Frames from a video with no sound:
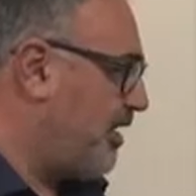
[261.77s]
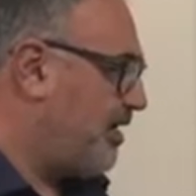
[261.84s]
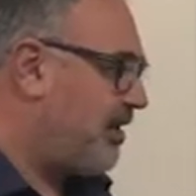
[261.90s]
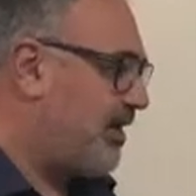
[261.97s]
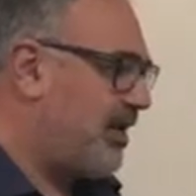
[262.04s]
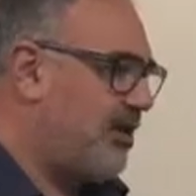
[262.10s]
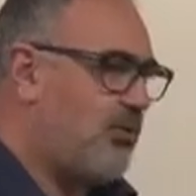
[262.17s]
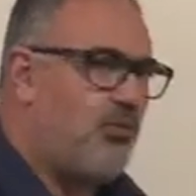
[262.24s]

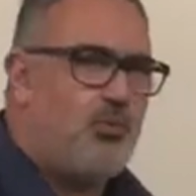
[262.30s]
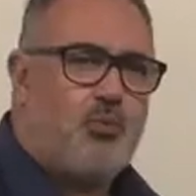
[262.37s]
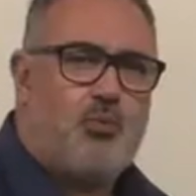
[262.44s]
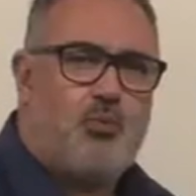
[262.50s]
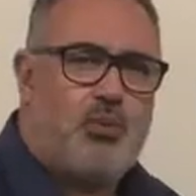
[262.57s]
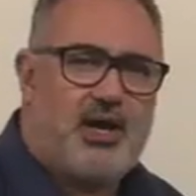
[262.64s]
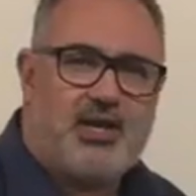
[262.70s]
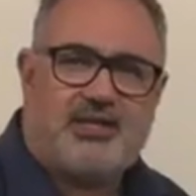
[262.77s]
Now,
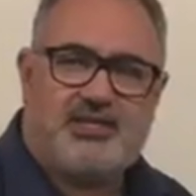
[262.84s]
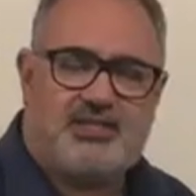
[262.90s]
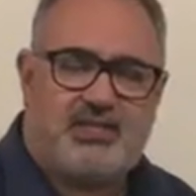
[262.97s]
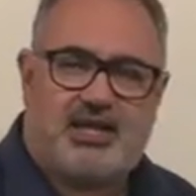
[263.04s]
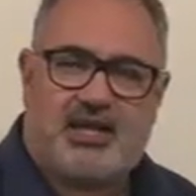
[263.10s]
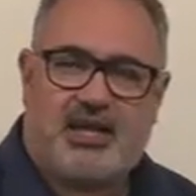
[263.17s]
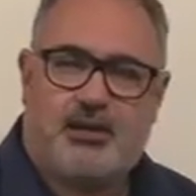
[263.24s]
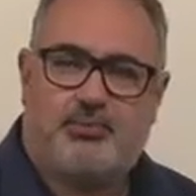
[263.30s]
why does it
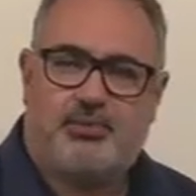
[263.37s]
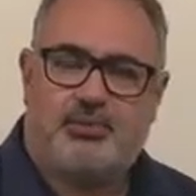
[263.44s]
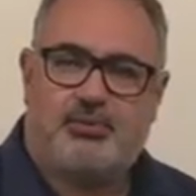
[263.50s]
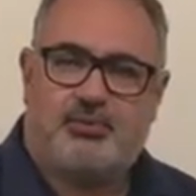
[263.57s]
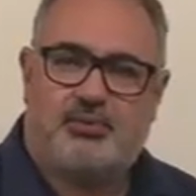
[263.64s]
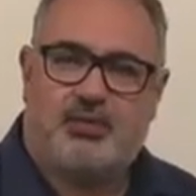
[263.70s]
happen?